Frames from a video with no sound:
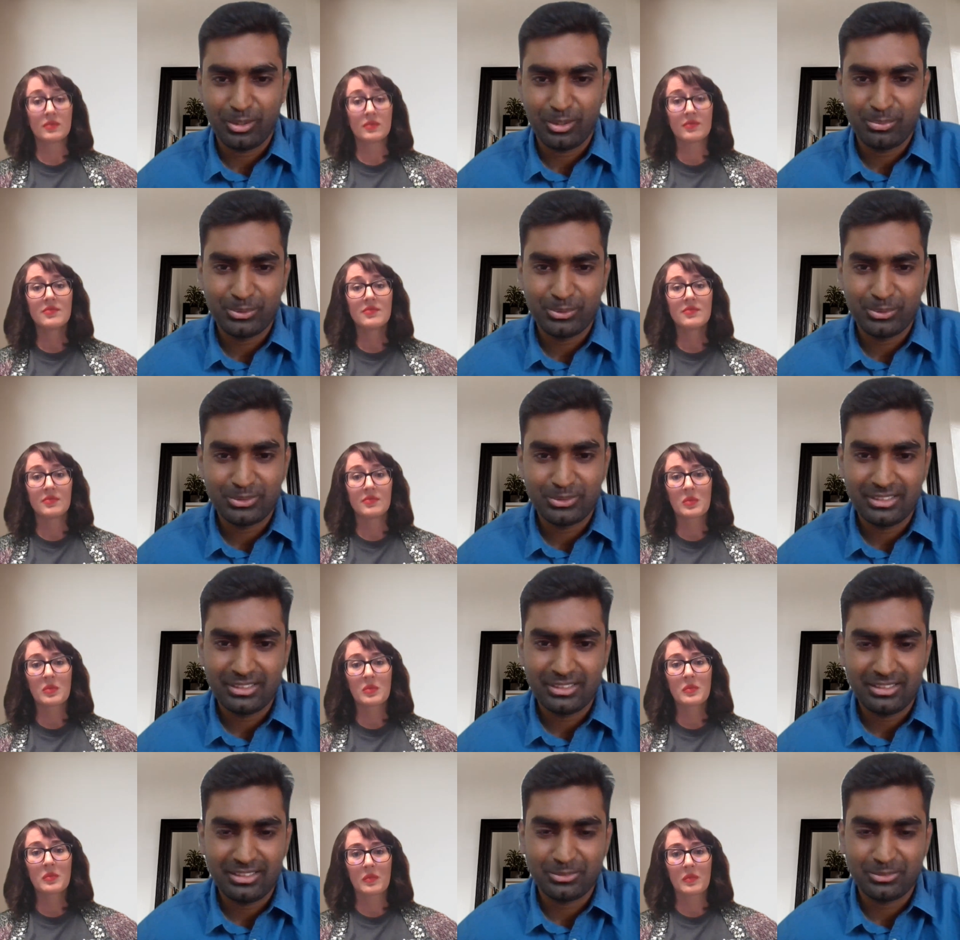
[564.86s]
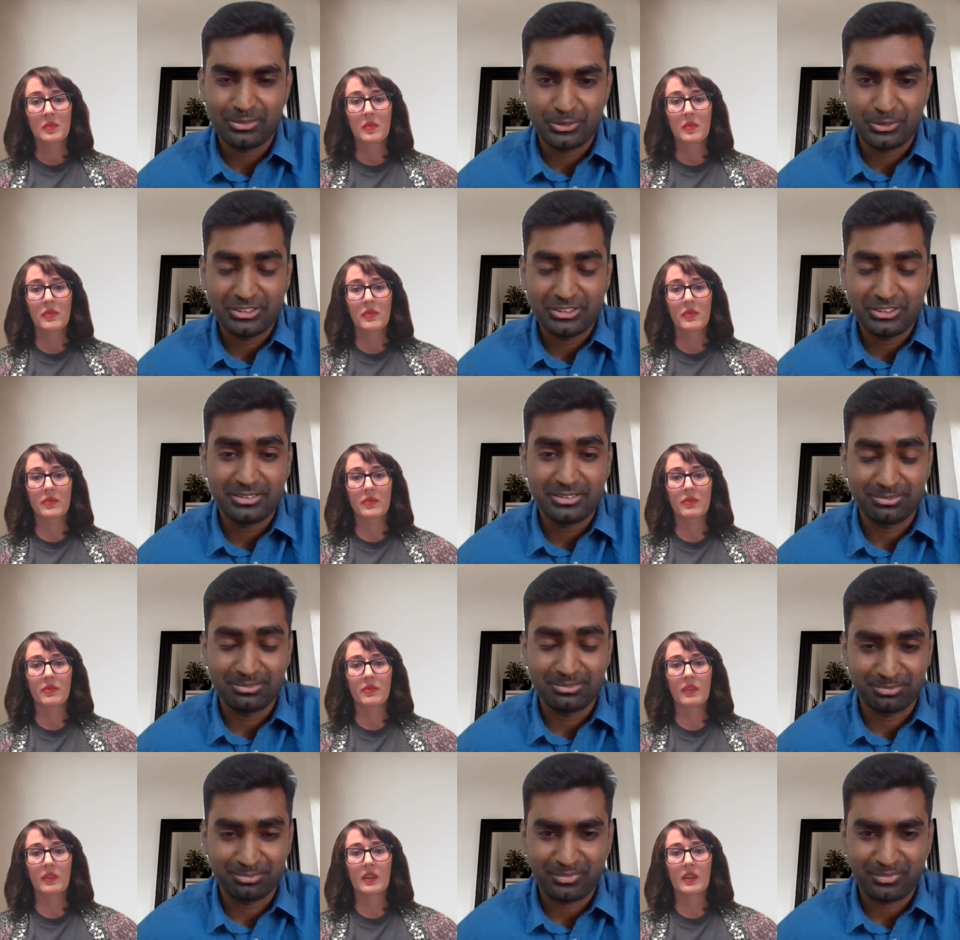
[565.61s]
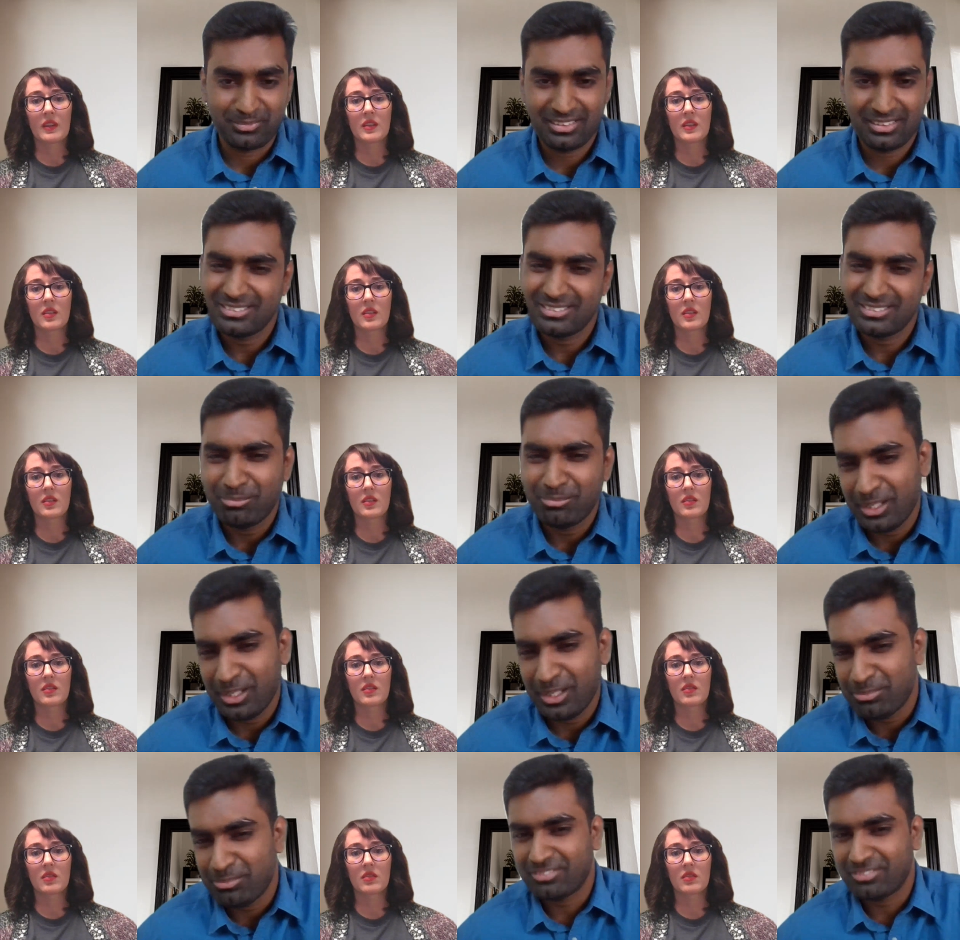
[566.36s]
Speaker 1: suppose like what is the
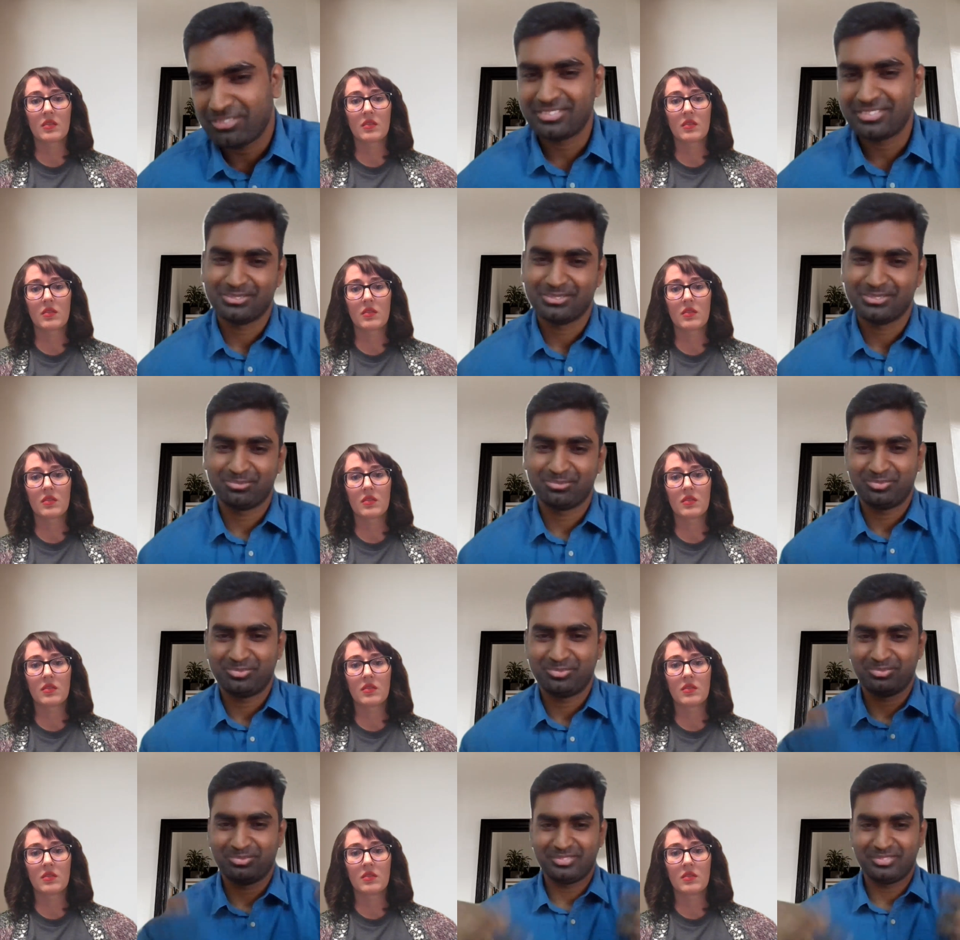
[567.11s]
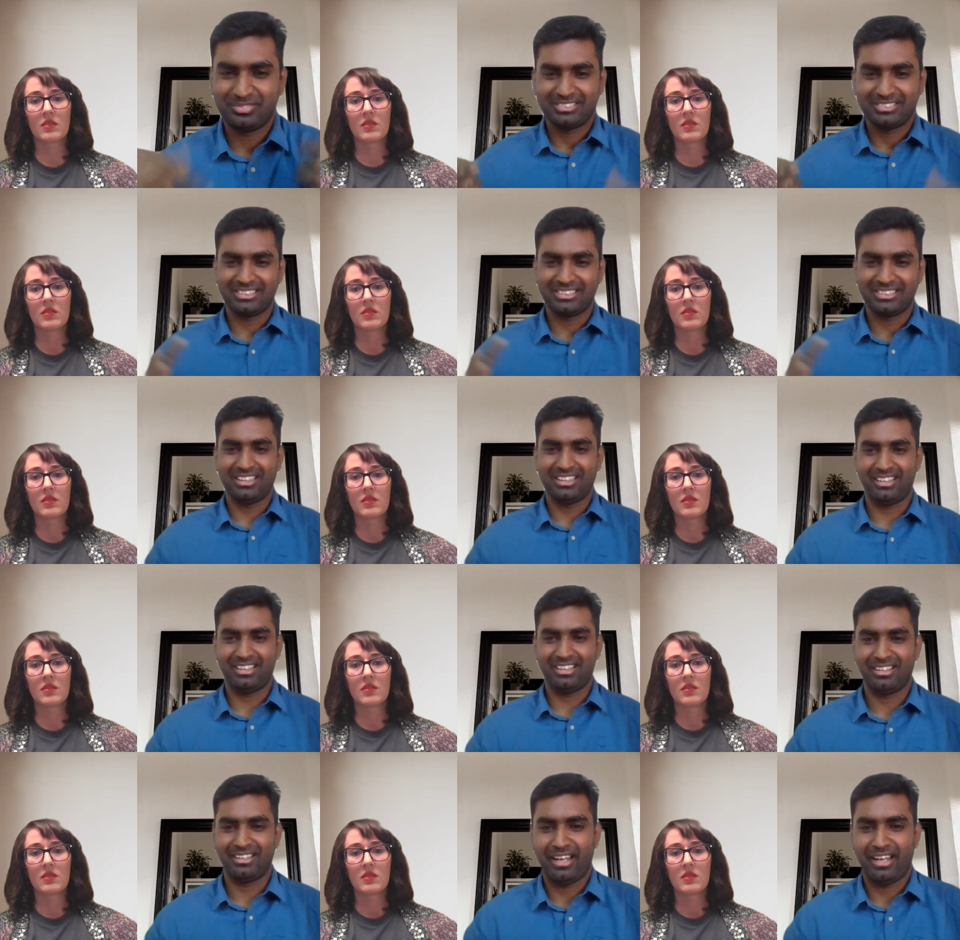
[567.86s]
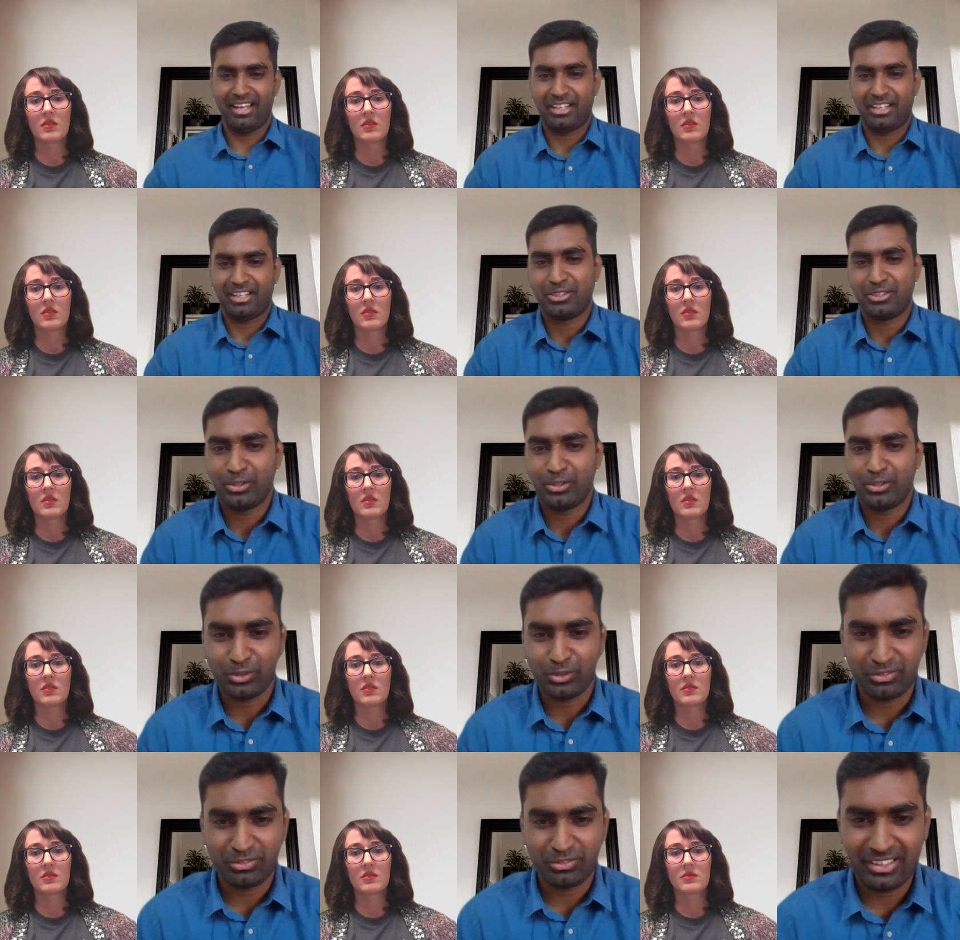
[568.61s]
some type of our
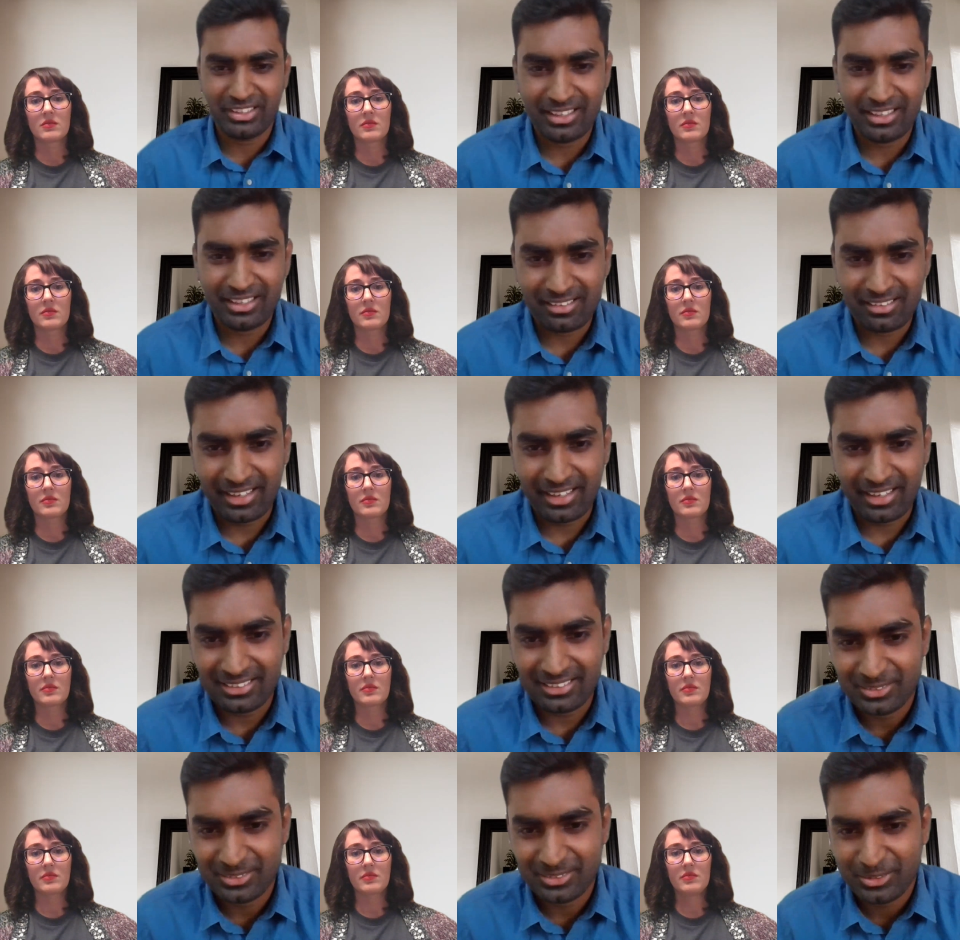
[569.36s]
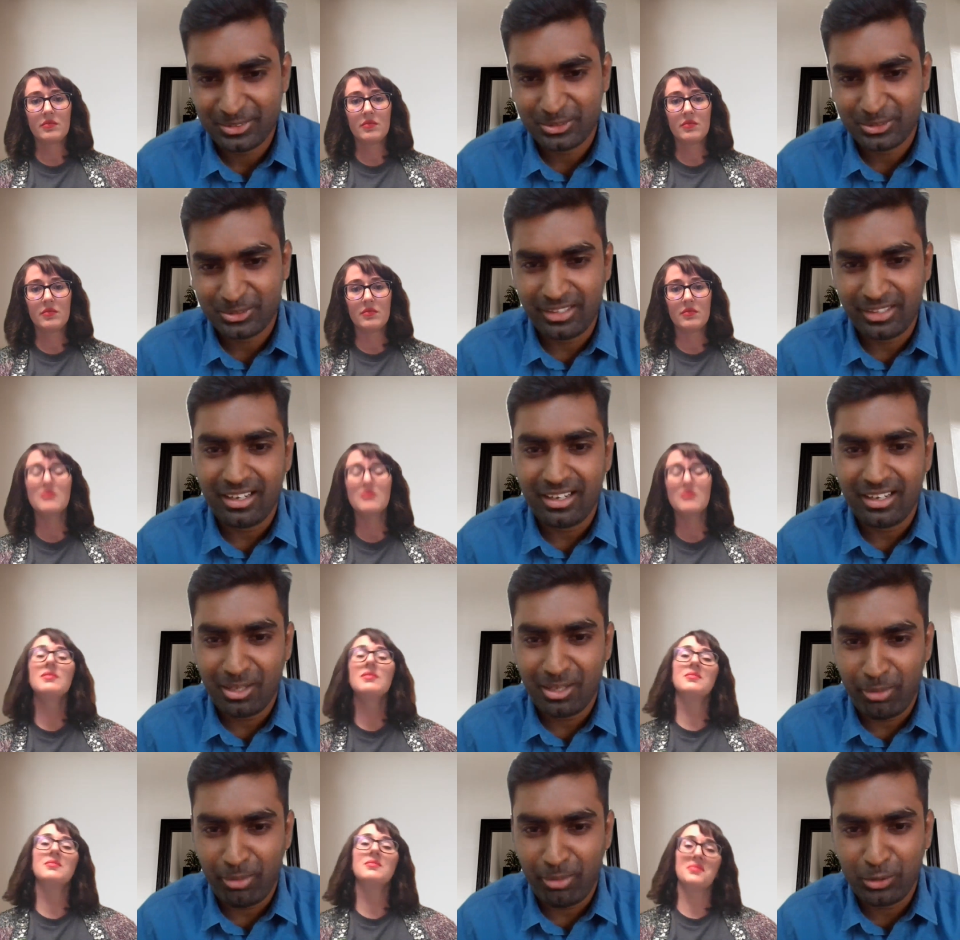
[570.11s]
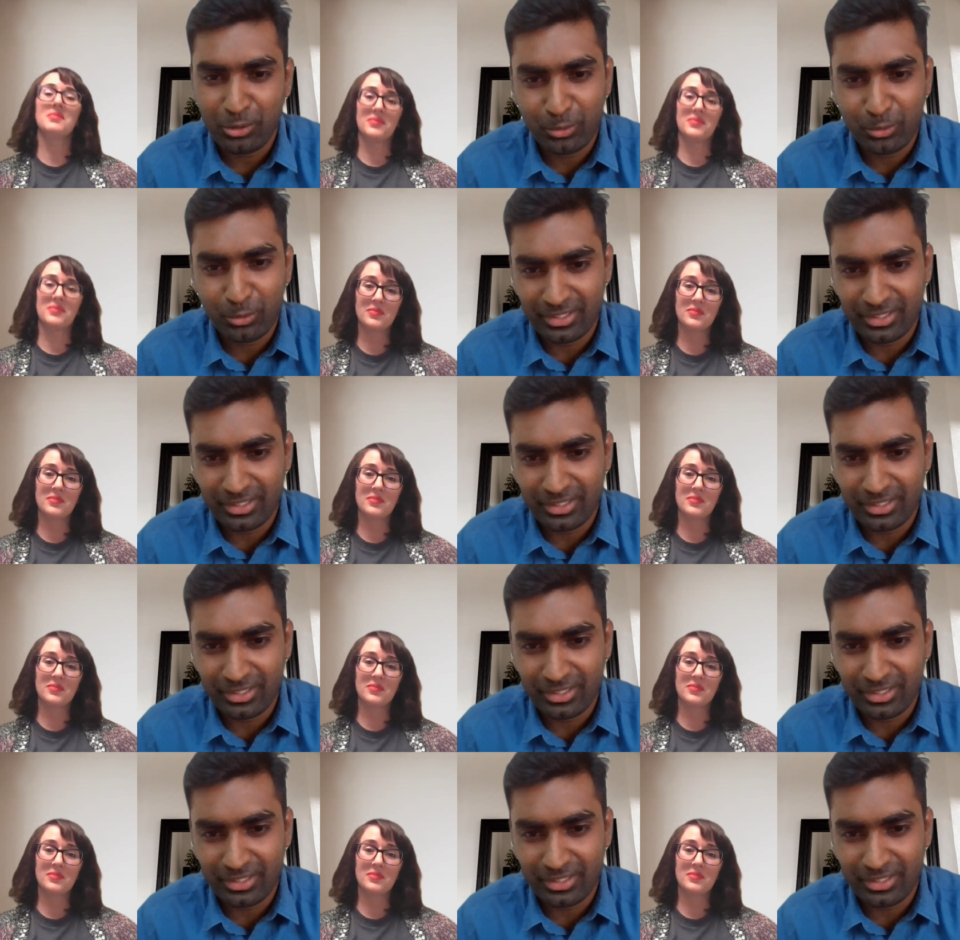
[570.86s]
natural dots we get right. So that time I